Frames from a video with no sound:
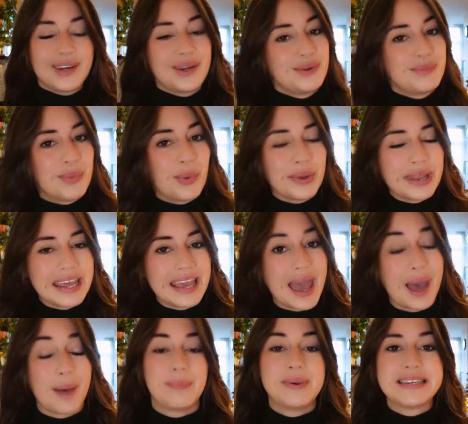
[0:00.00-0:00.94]
Good morning,
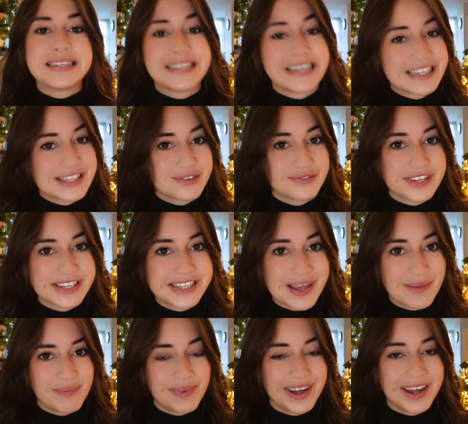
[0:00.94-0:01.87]
happy 6th of
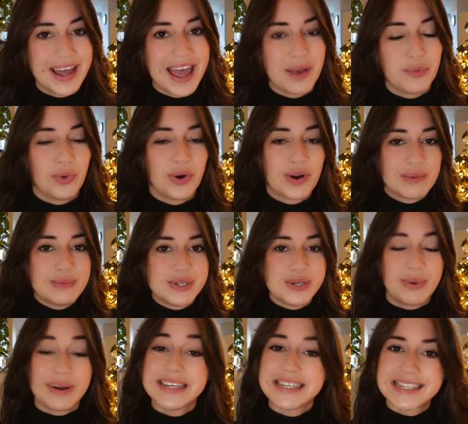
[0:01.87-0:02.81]
December and welcome
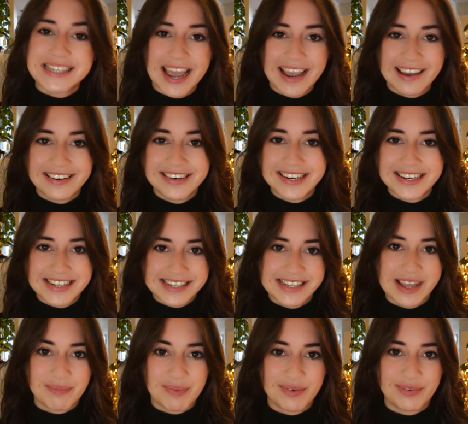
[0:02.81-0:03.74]
to my second
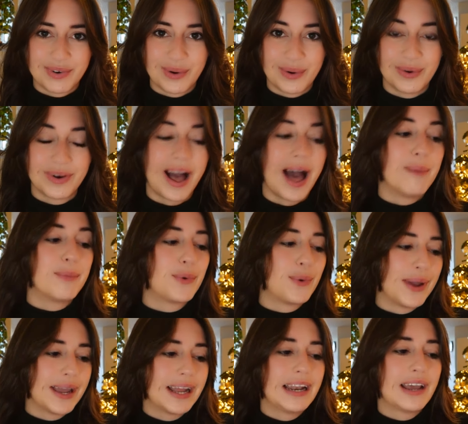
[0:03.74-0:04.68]
December vlog. I'm
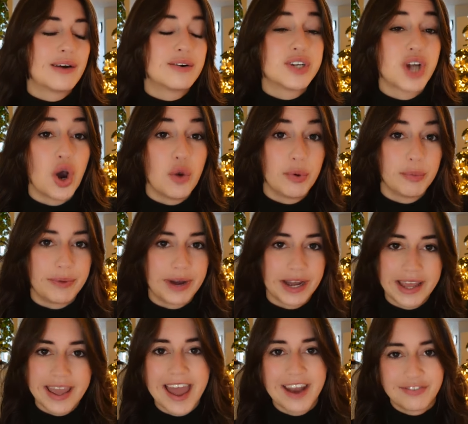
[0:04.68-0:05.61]
quickly going to open
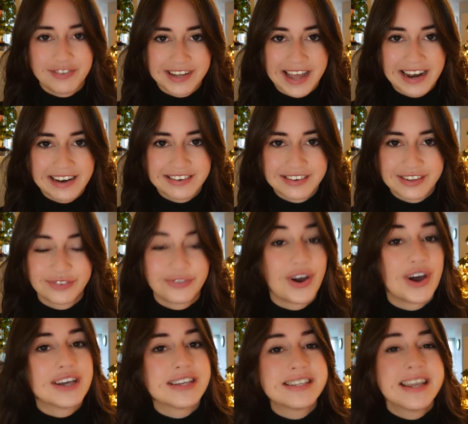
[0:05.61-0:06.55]
my advent calendars
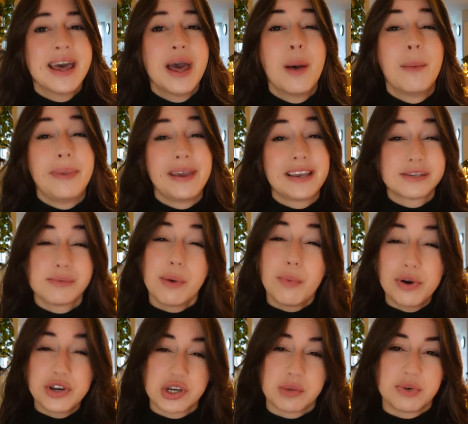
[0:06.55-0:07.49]
first because my
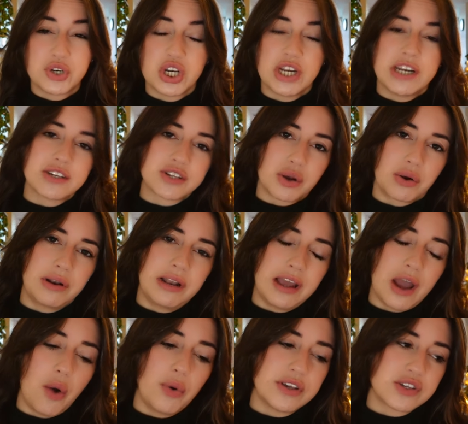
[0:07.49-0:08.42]
washing machine is currently
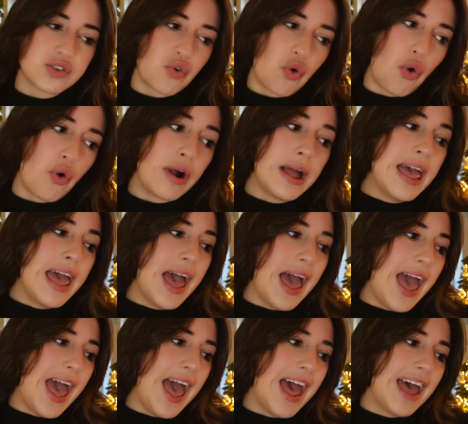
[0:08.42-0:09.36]
going strong
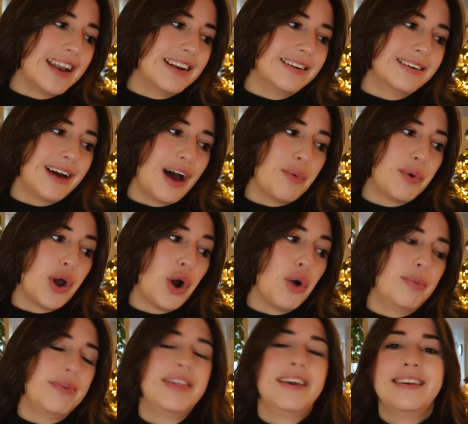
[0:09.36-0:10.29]
and I want to
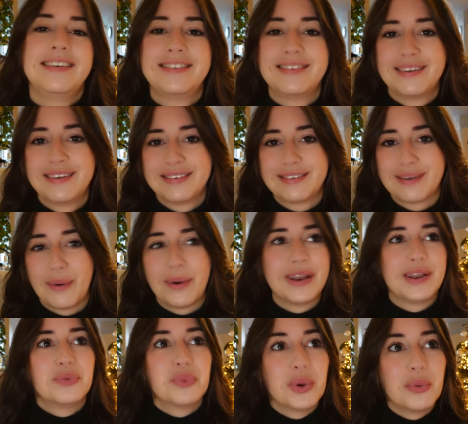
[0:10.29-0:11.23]
open these so I
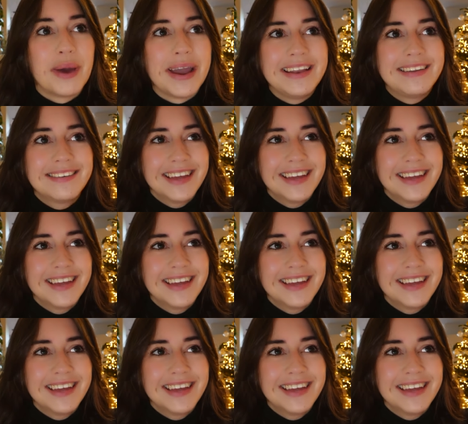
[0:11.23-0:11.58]
didn't want to wait.